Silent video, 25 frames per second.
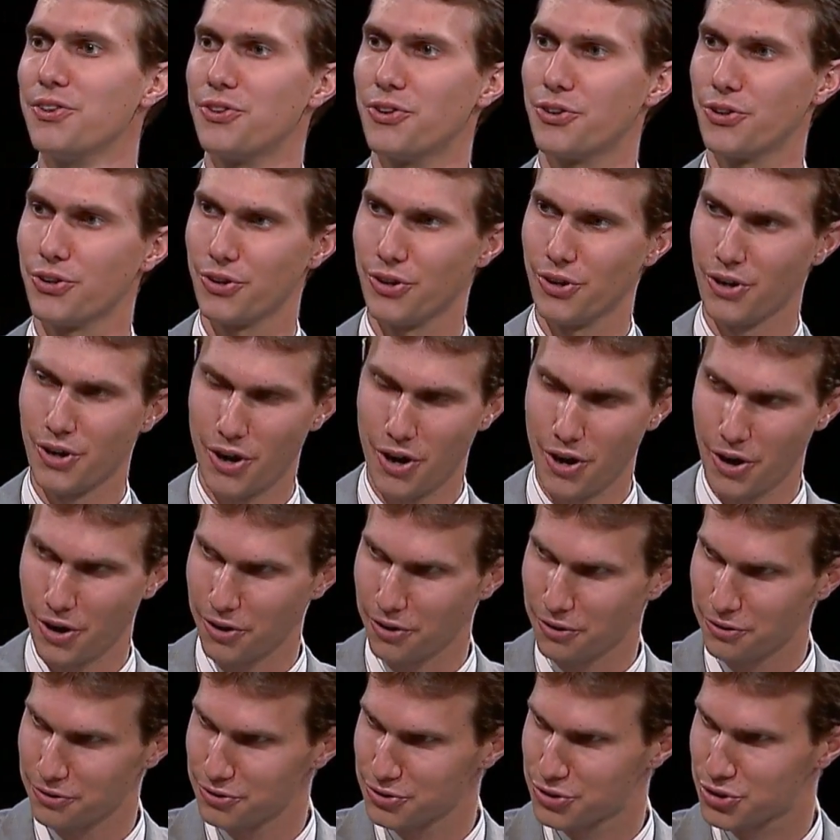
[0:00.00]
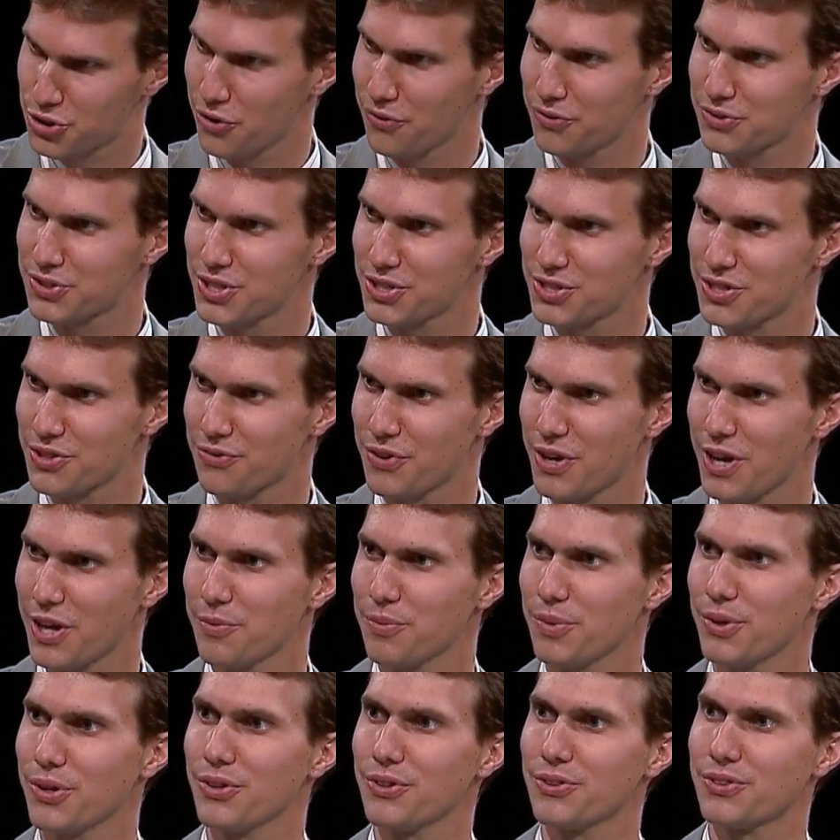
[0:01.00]
There are services
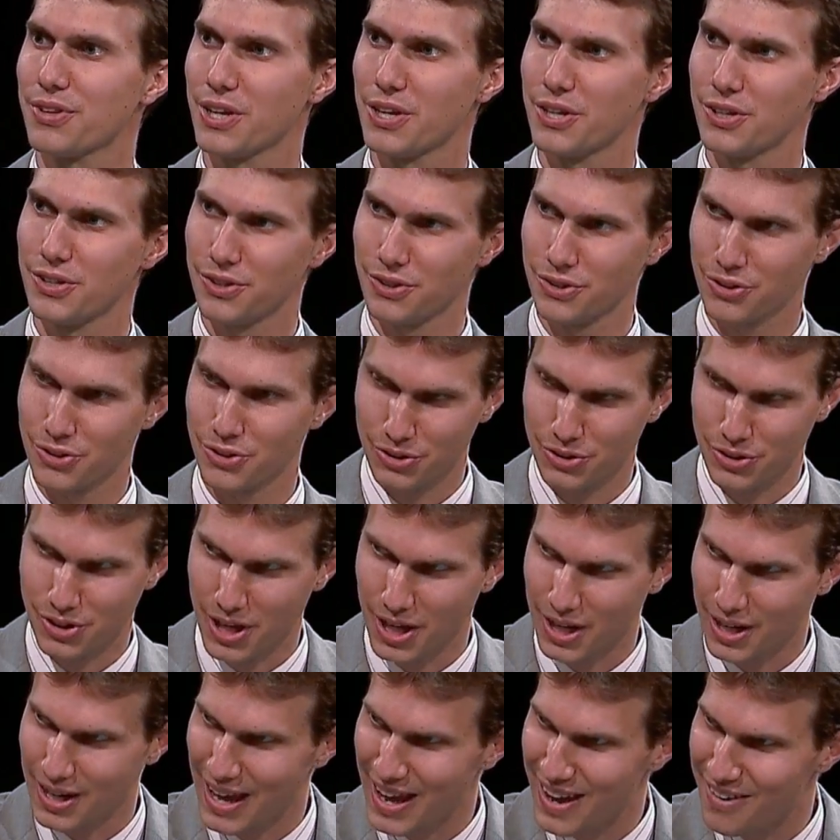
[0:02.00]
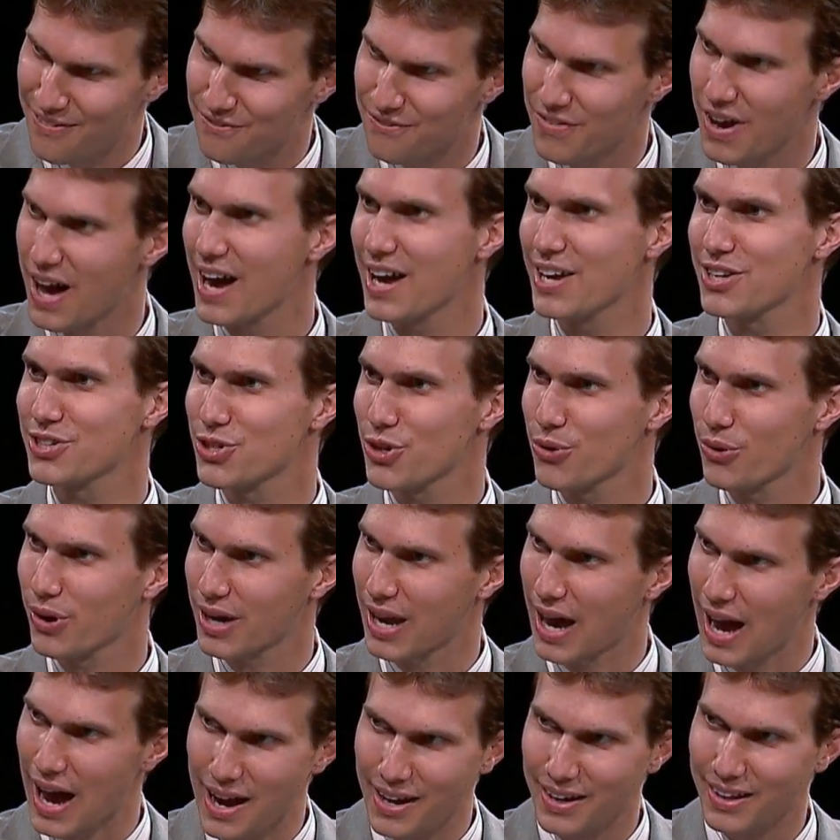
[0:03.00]
available that can advise you
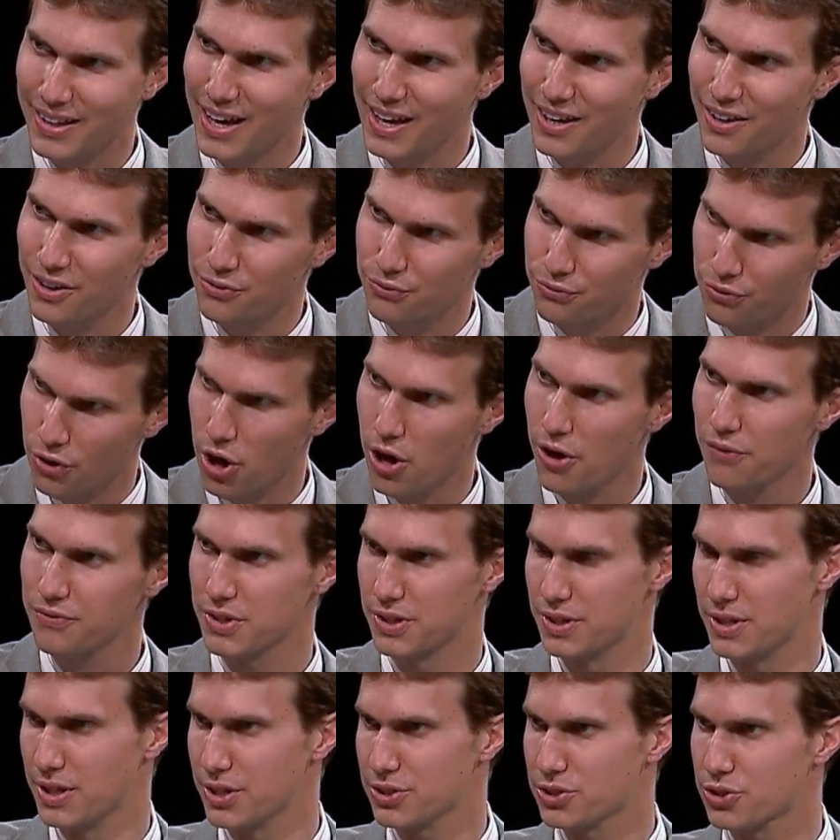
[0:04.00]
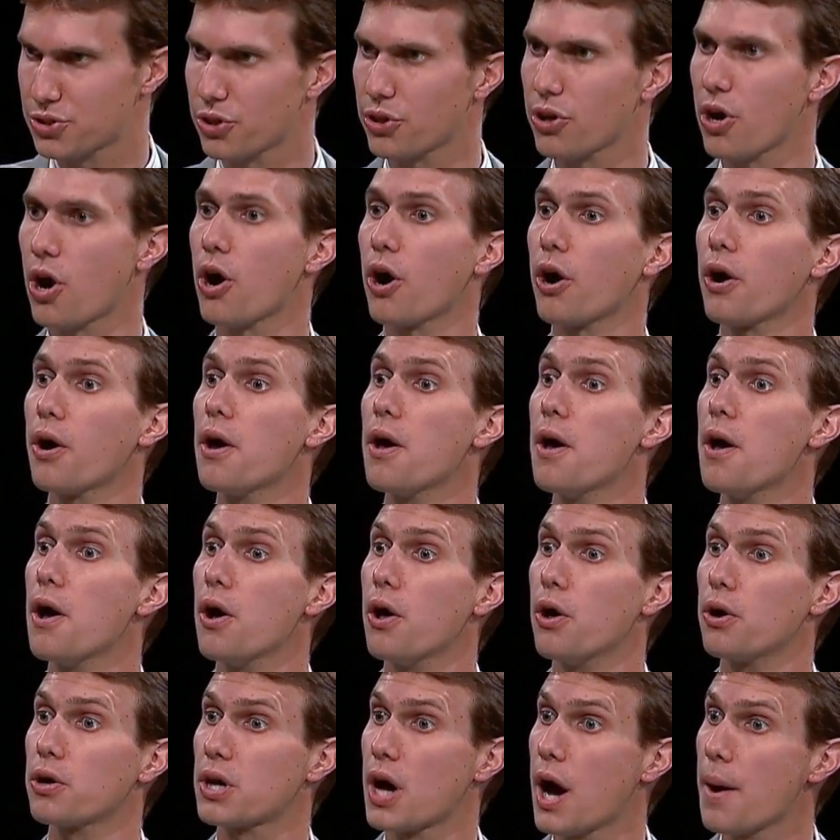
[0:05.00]
on how to get involved in this. There are
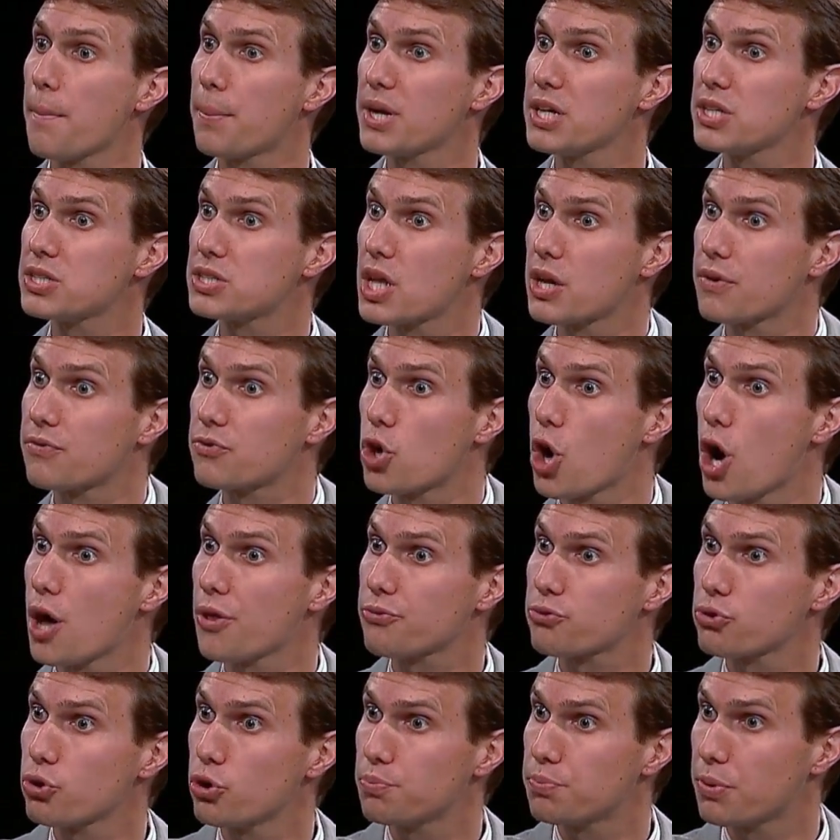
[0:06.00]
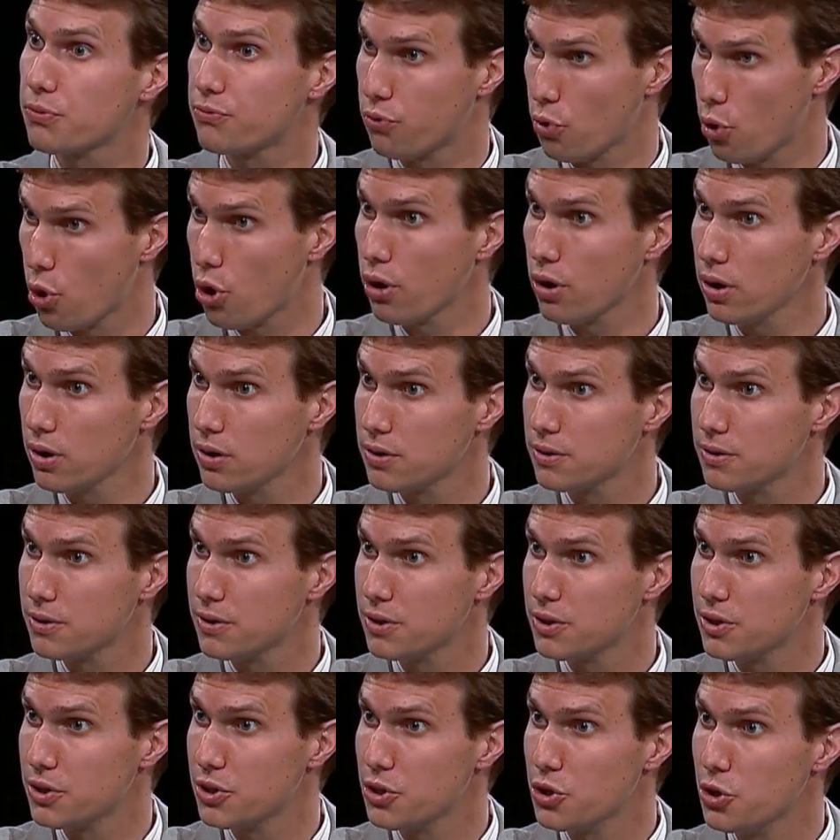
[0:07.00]
companies that have gone through it before
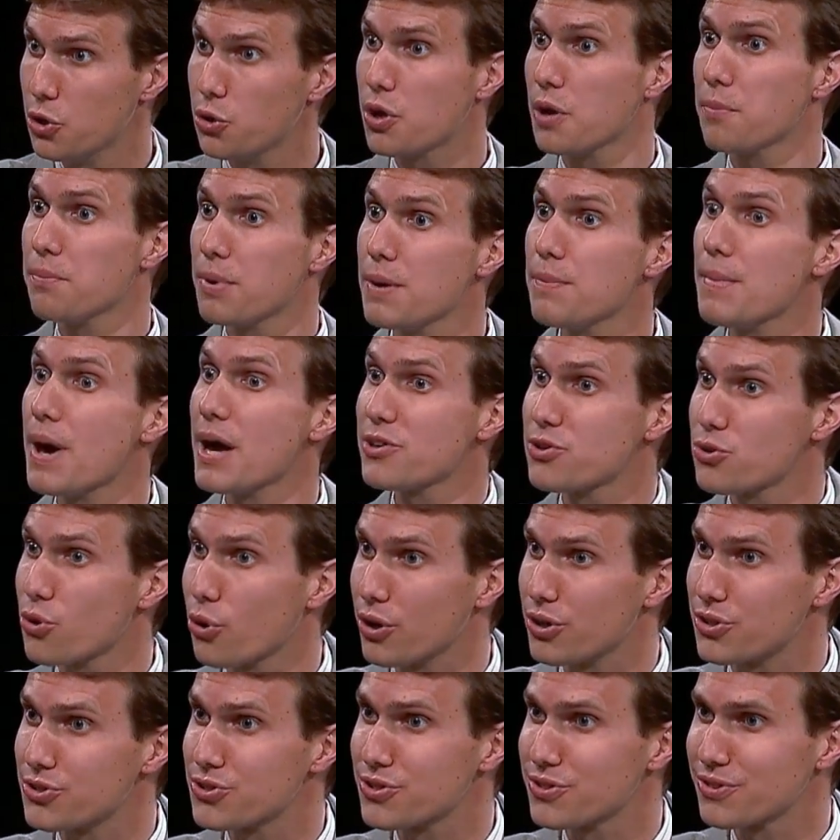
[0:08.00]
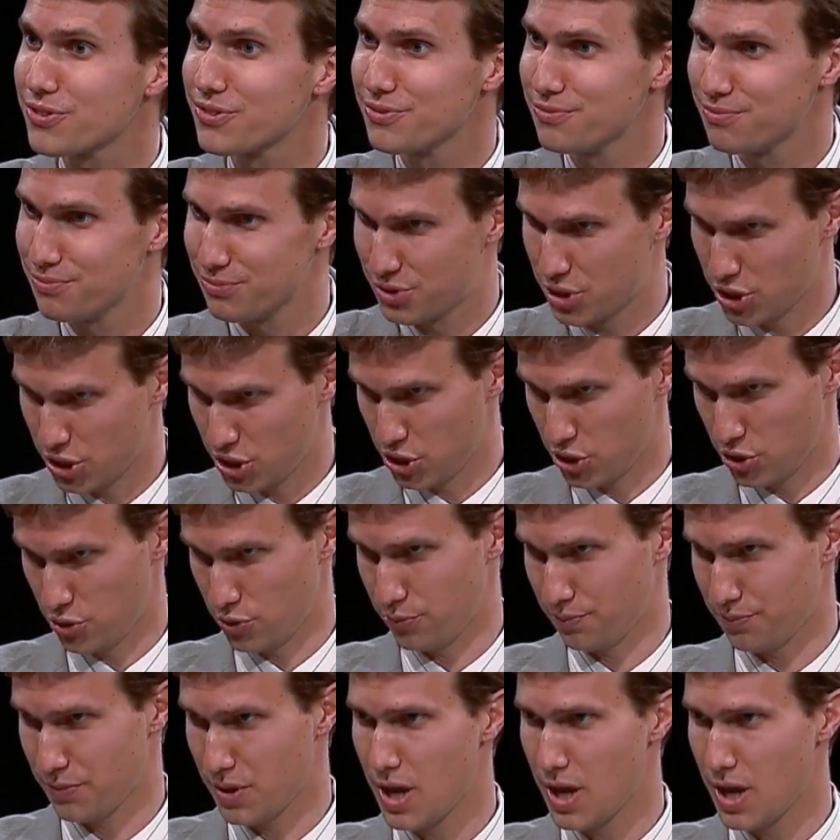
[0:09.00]
who can be mentors to you.